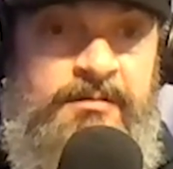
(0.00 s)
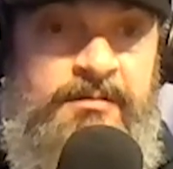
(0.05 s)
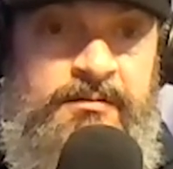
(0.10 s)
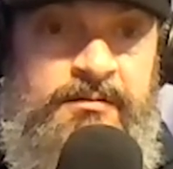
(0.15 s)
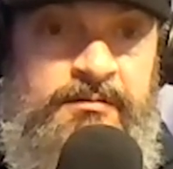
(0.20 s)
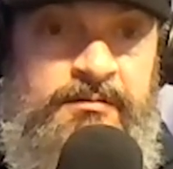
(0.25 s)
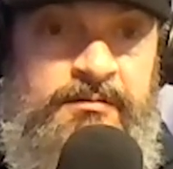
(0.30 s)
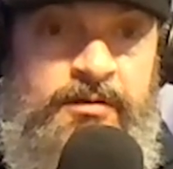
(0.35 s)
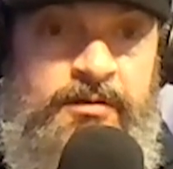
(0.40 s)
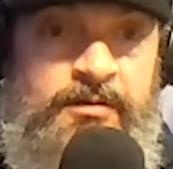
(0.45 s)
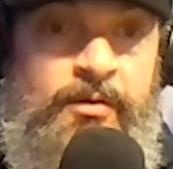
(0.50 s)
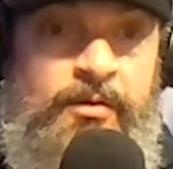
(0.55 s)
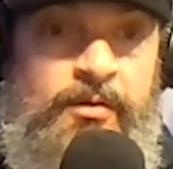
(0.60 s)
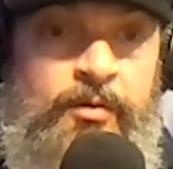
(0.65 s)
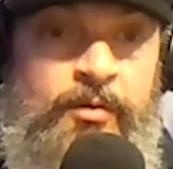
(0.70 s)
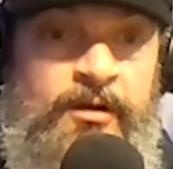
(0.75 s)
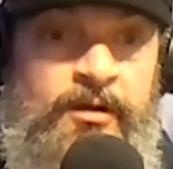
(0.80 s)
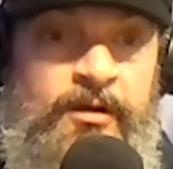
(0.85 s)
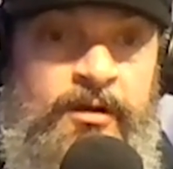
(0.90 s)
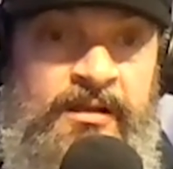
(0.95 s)
to go
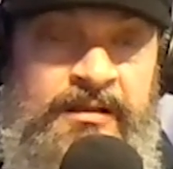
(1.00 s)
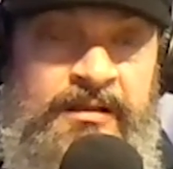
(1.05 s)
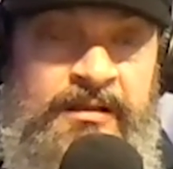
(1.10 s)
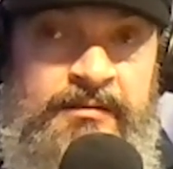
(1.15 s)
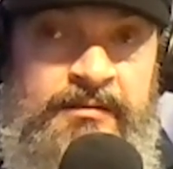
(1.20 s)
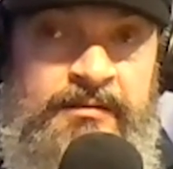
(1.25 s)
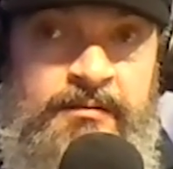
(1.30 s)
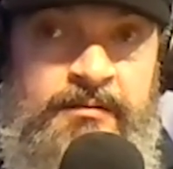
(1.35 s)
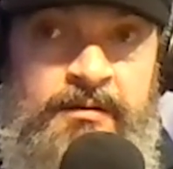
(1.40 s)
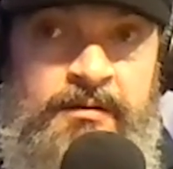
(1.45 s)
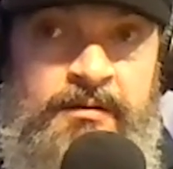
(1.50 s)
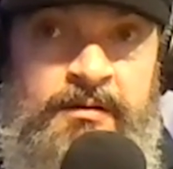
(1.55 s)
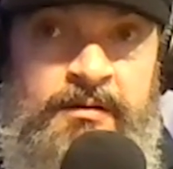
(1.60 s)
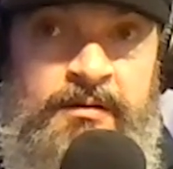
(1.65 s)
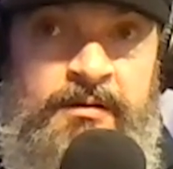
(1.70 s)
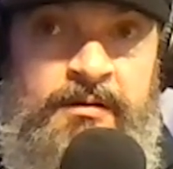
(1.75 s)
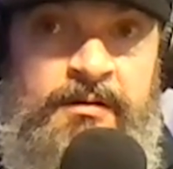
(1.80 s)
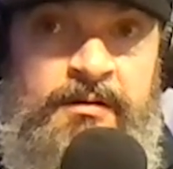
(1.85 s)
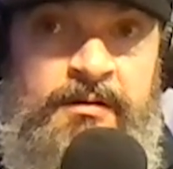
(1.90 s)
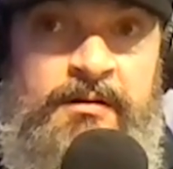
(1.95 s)
work inland
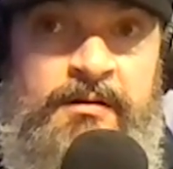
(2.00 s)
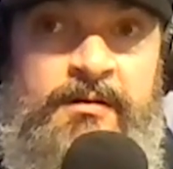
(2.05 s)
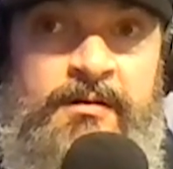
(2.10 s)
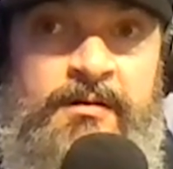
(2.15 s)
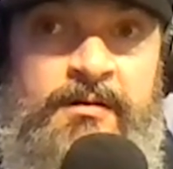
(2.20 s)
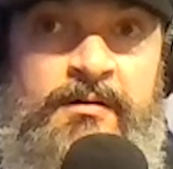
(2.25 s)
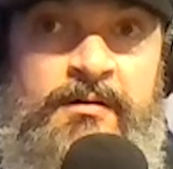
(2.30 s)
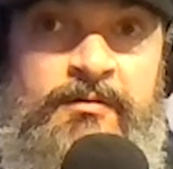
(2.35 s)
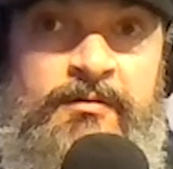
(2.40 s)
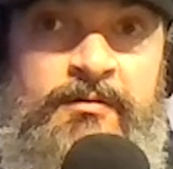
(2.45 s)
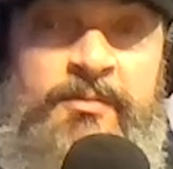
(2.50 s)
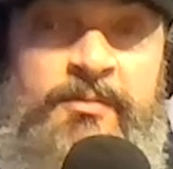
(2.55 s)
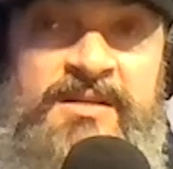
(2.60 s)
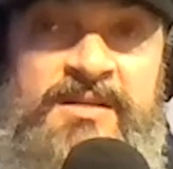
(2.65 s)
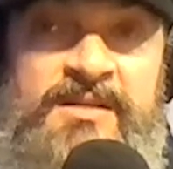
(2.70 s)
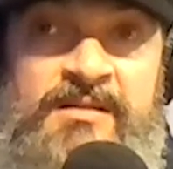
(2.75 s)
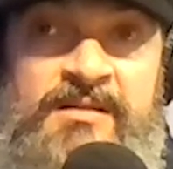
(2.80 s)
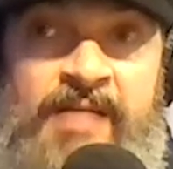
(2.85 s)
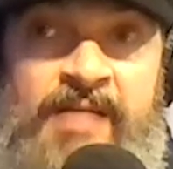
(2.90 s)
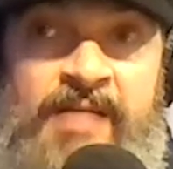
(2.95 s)
for me as
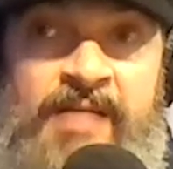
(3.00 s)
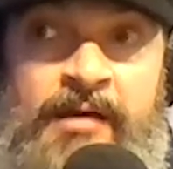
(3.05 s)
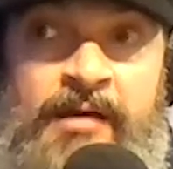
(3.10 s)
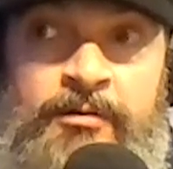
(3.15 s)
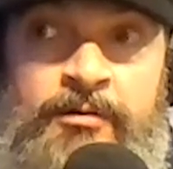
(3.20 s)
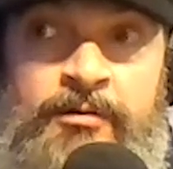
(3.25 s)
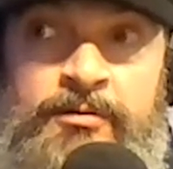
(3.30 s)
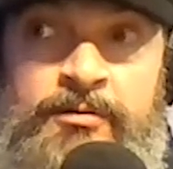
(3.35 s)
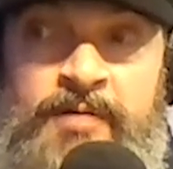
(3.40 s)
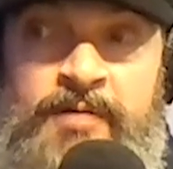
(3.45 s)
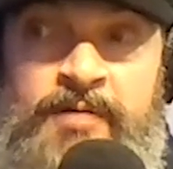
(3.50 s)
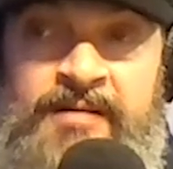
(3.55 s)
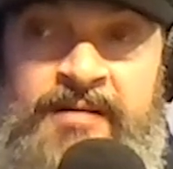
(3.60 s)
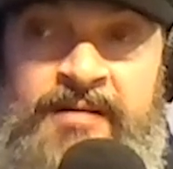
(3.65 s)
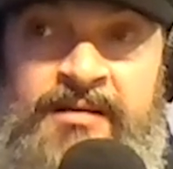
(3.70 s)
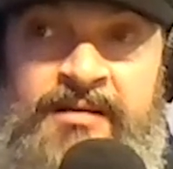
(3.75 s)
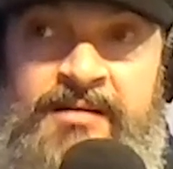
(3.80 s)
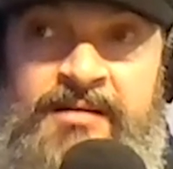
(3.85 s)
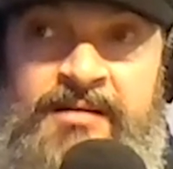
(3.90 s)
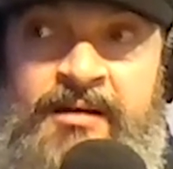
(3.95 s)
a deck crew at
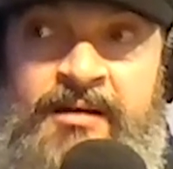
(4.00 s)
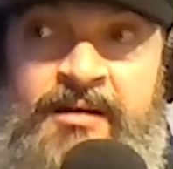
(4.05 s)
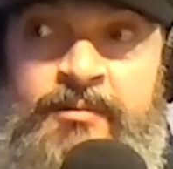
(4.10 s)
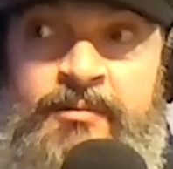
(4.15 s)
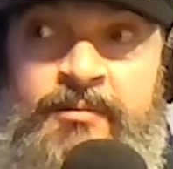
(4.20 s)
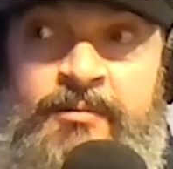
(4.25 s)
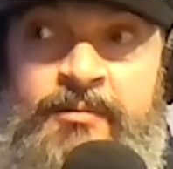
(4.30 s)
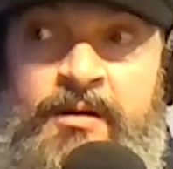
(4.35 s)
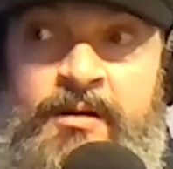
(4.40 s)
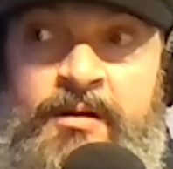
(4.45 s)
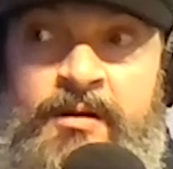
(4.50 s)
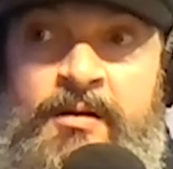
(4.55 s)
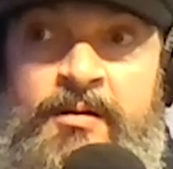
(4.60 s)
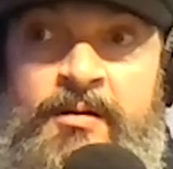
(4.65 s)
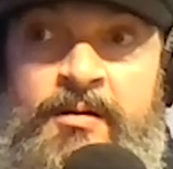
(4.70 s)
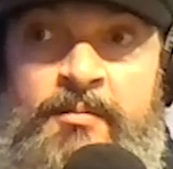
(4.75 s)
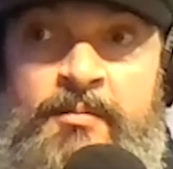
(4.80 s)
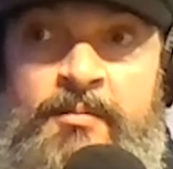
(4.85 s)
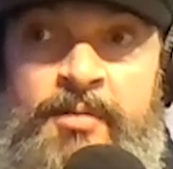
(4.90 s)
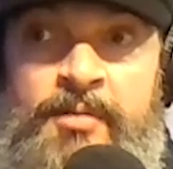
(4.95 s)
that time.
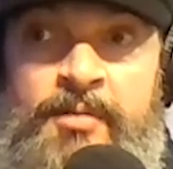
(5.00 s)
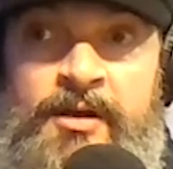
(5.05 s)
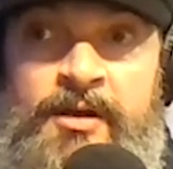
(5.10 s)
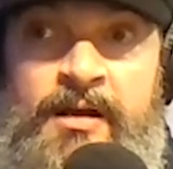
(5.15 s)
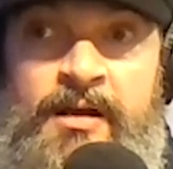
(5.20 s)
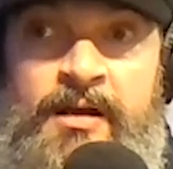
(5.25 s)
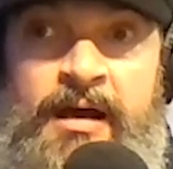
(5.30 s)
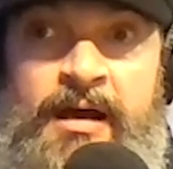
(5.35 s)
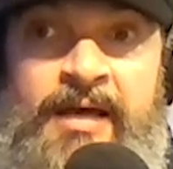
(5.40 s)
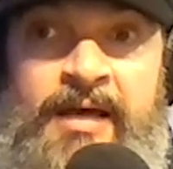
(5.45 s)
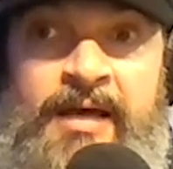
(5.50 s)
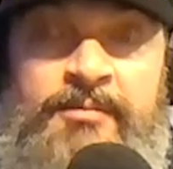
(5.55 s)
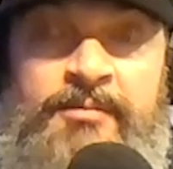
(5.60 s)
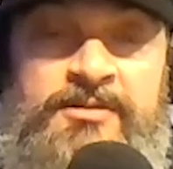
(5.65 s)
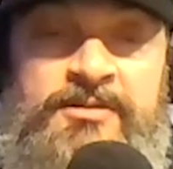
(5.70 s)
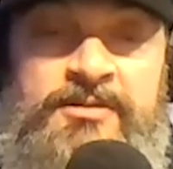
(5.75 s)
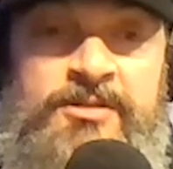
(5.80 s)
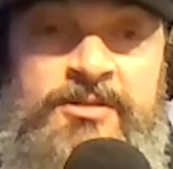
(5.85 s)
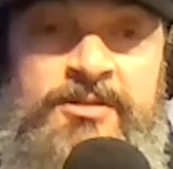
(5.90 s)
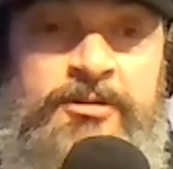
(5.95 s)
But I had been
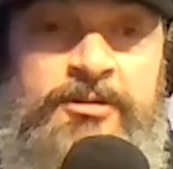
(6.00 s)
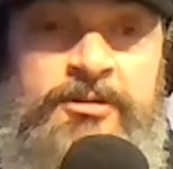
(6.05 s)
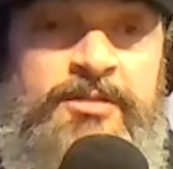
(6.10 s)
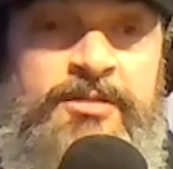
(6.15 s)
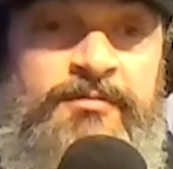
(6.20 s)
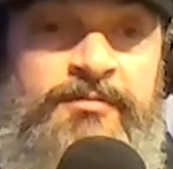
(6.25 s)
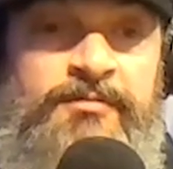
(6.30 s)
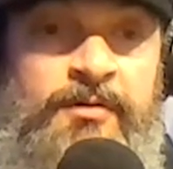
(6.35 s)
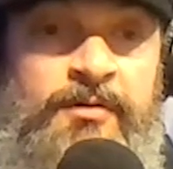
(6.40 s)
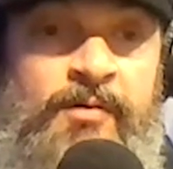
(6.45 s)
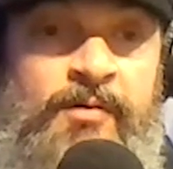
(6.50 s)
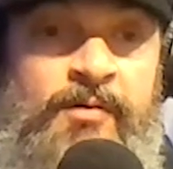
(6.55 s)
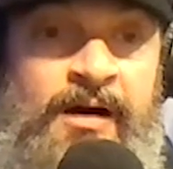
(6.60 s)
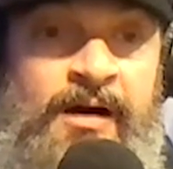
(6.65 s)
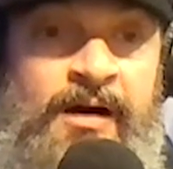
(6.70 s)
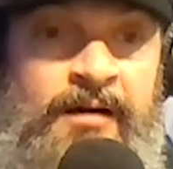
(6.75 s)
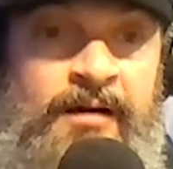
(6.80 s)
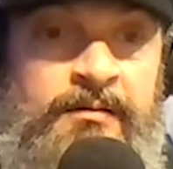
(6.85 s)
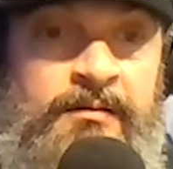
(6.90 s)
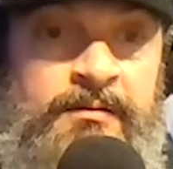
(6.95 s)
searching for a
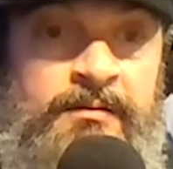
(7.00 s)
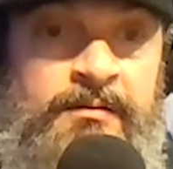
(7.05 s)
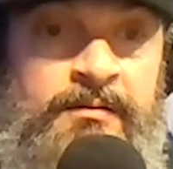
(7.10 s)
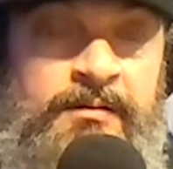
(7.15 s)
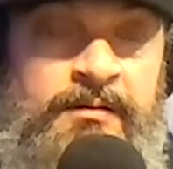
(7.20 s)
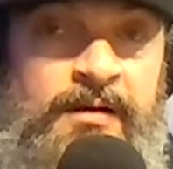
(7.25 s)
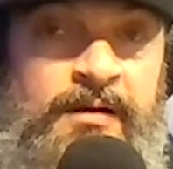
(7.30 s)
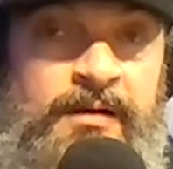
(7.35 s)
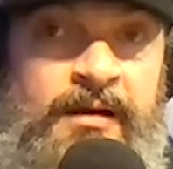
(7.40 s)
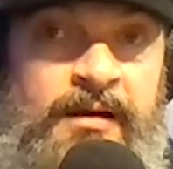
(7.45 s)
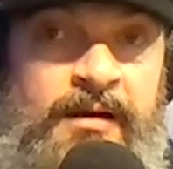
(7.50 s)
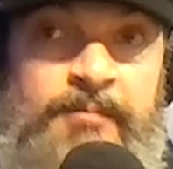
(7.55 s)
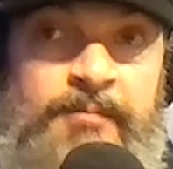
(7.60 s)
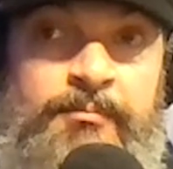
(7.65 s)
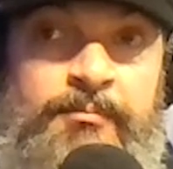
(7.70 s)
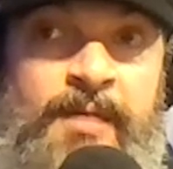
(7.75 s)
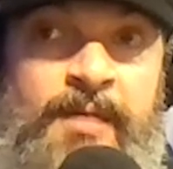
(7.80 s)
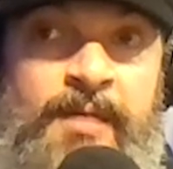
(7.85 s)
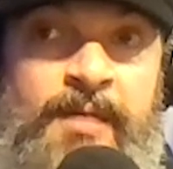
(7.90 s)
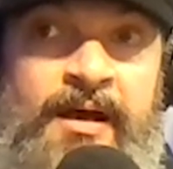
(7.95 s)
while. I
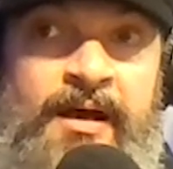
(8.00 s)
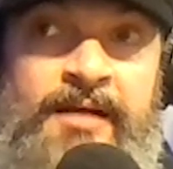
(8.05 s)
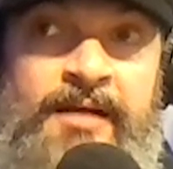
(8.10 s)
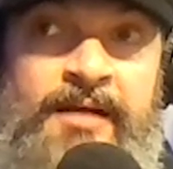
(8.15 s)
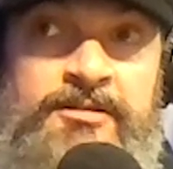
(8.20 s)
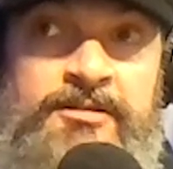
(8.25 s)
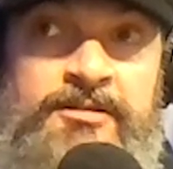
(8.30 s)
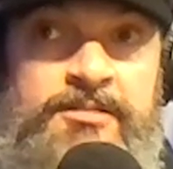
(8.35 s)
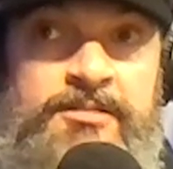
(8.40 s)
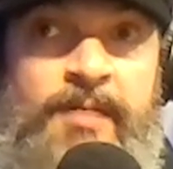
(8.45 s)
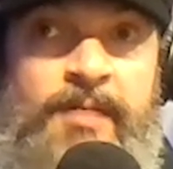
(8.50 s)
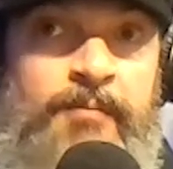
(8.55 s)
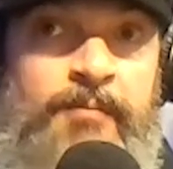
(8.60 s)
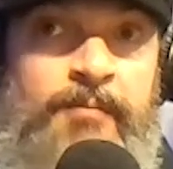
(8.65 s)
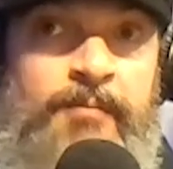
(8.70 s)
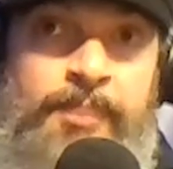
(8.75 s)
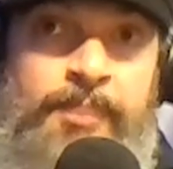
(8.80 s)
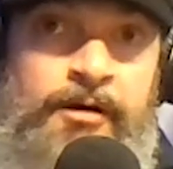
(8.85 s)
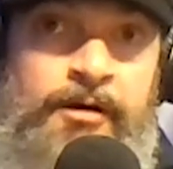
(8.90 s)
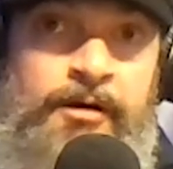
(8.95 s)
I had just about
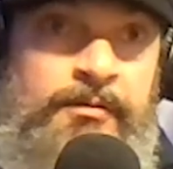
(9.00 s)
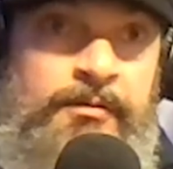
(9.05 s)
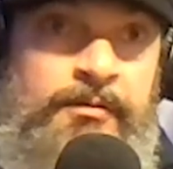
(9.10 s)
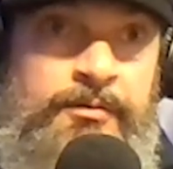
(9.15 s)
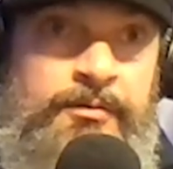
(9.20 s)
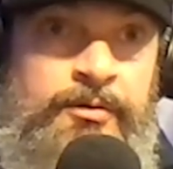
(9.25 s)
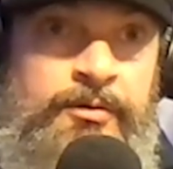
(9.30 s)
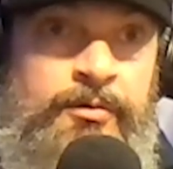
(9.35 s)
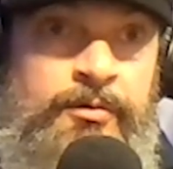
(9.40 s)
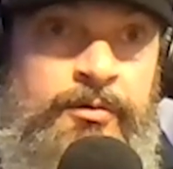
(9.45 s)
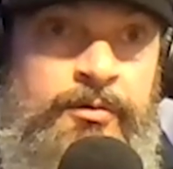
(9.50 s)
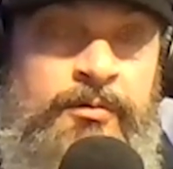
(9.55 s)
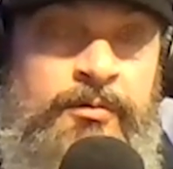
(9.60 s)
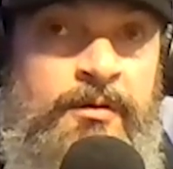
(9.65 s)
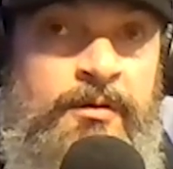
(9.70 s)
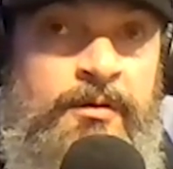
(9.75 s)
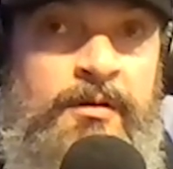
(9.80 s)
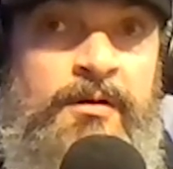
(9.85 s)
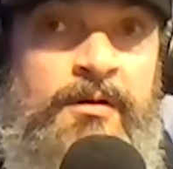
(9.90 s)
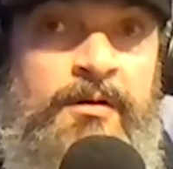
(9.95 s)
burned through
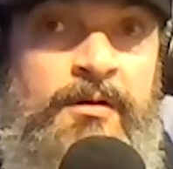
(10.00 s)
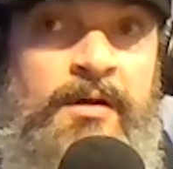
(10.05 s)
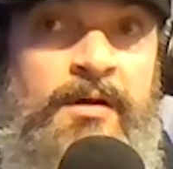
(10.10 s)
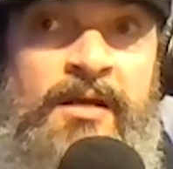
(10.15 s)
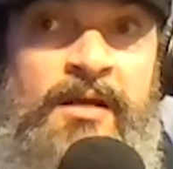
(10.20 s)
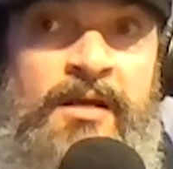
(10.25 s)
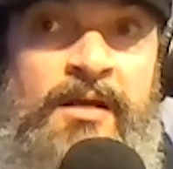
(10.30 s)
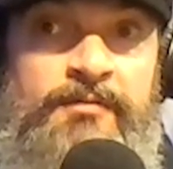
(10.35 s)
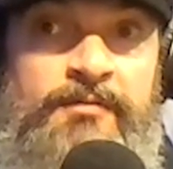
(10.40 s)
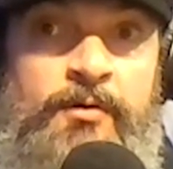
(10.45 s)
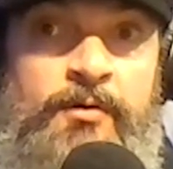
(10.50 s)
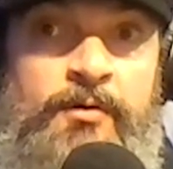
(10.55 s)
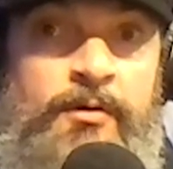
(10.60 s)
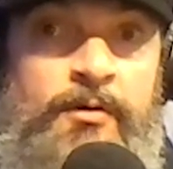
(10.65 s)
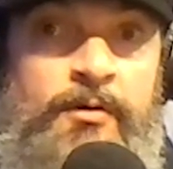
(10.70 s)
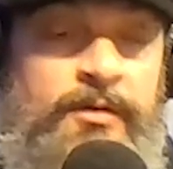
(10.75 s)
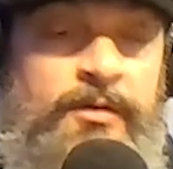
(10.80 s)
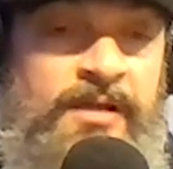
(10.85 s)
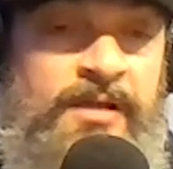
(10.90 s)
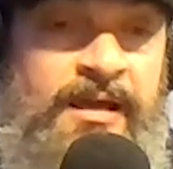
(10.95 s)
any
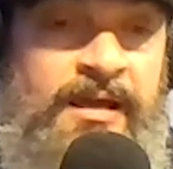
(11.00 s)
401k